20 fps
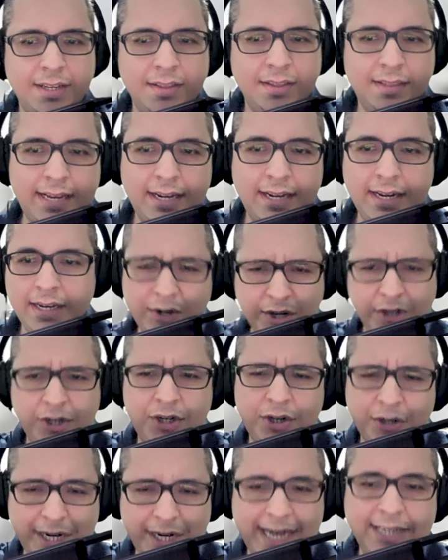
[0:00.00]
on that uh,
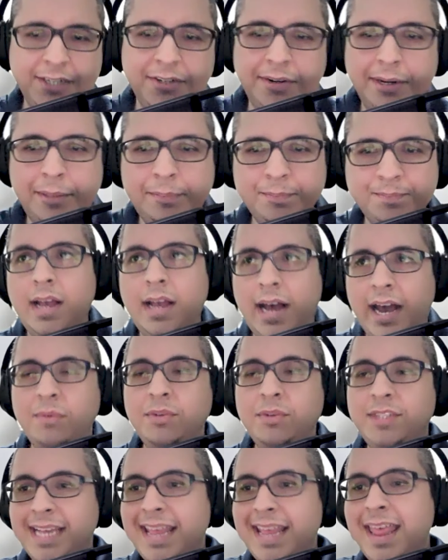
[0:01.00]
trajectory. I
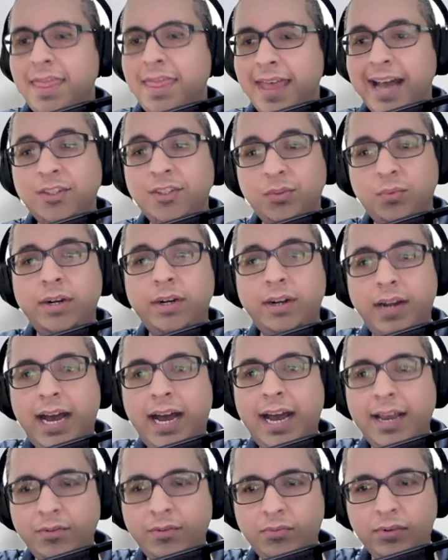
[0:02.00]
would say that that's where
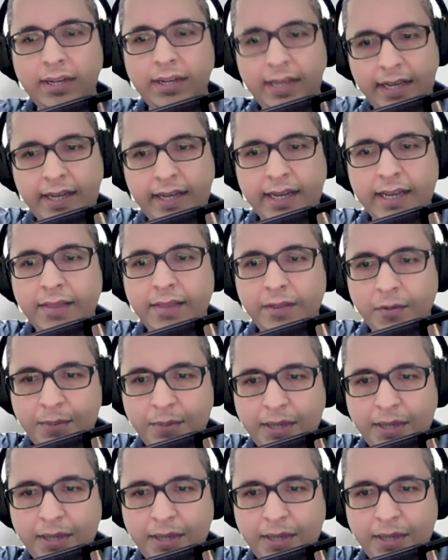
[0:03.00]
I really hit the